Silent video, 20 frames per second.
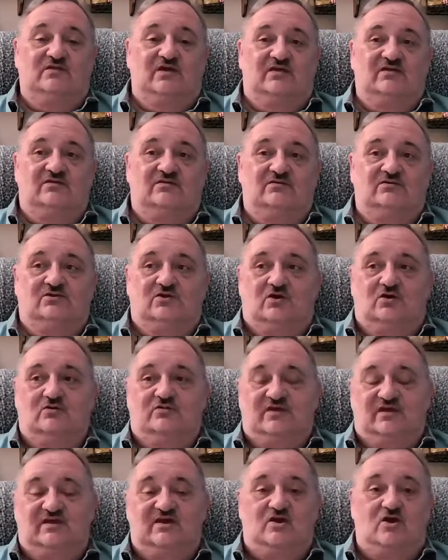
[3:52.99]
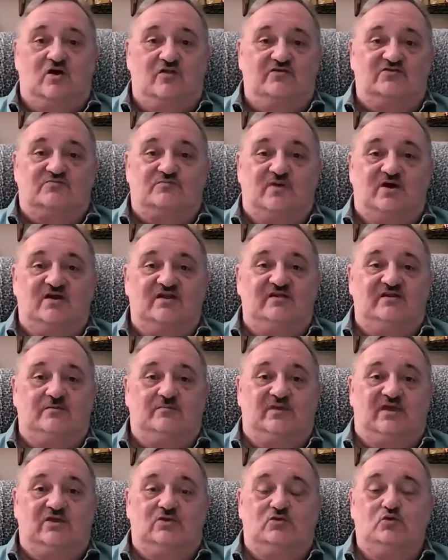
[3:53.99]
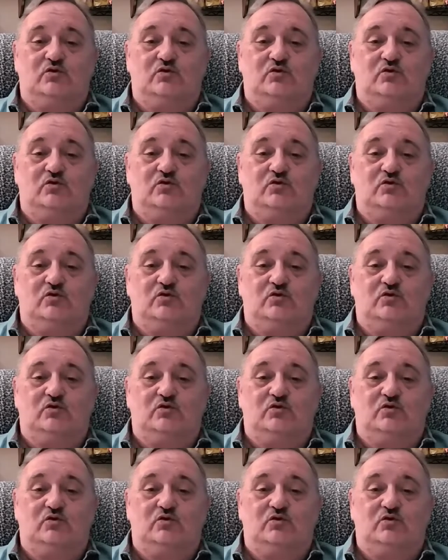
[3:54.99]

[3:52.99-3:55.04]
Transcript: Like, they got all this money in the bank.